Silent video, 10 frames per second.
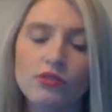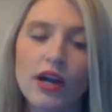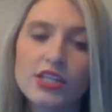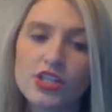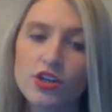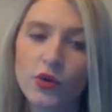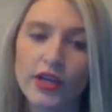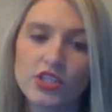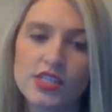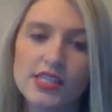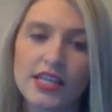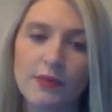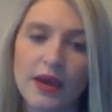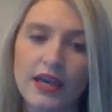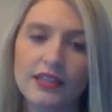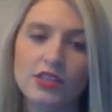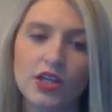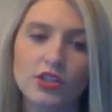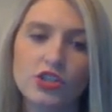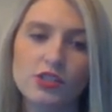Write 2 questions that the
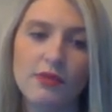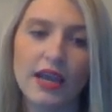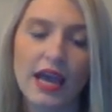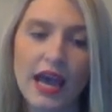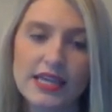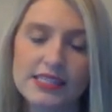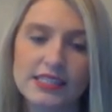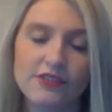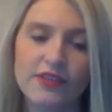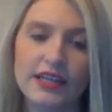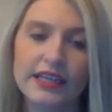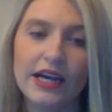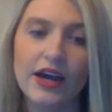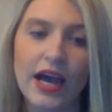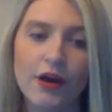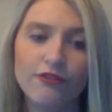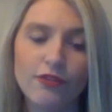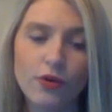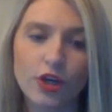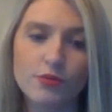paleontologist may ask to find out how it
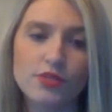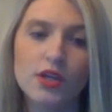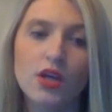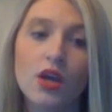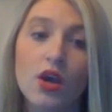formed.